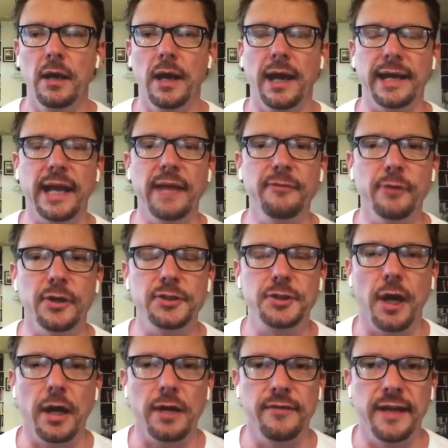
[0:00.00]
I gave her a
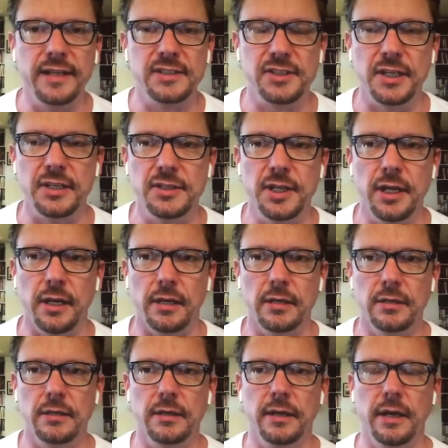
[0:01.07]
shot of HCG
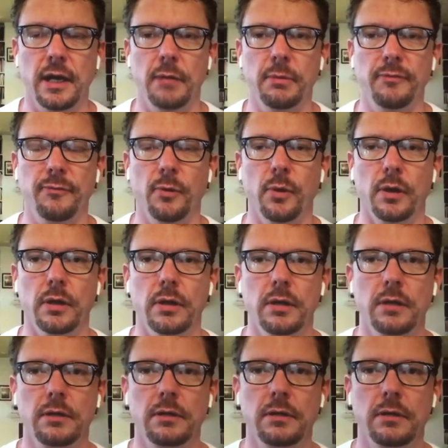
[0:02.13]
an hour before,
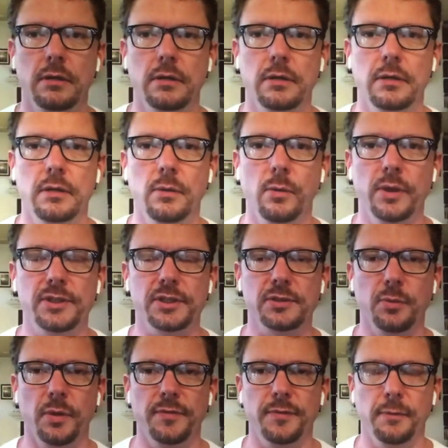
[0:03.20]
which is
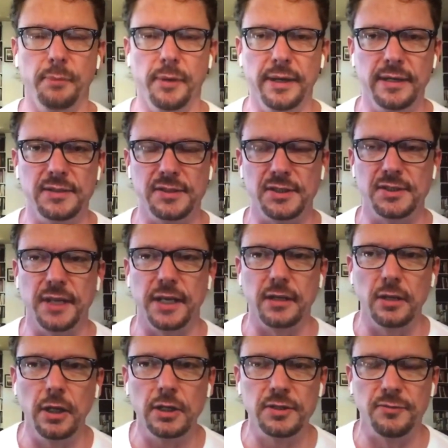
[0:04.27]
what the pregnancy stick
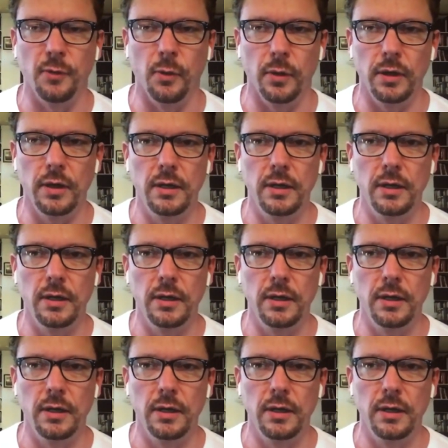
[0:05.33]
looks for.